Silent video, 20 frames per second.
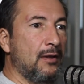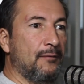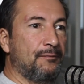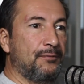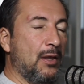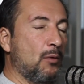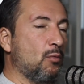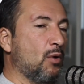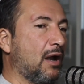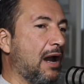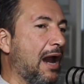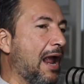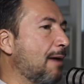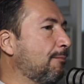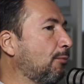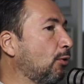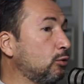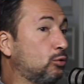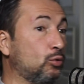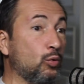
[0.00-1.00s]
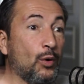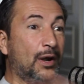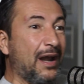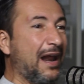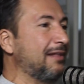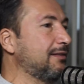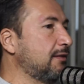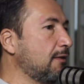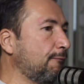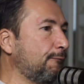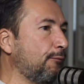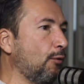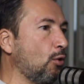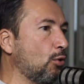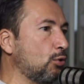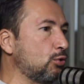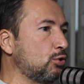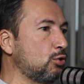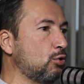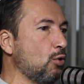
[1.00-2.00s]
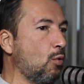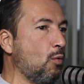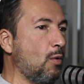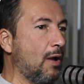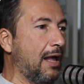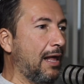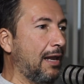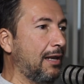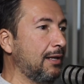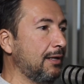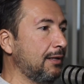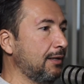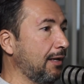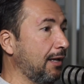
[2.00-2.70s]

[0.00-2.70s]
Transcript: They were able to run the floor so well.